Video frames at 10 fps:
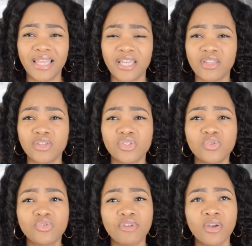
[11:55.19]
Like the
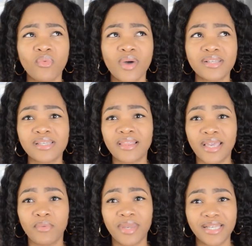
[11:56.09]
suturing wasn't
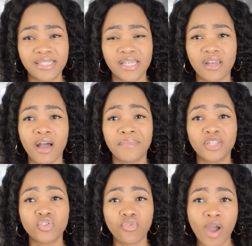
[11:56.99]
like what I did on my
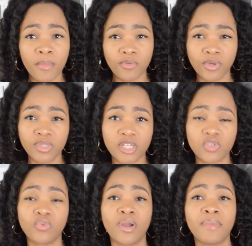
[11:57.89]
trauma
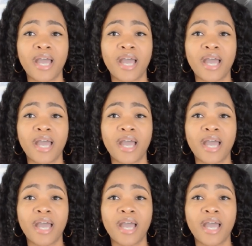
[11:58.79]
rotation where I'm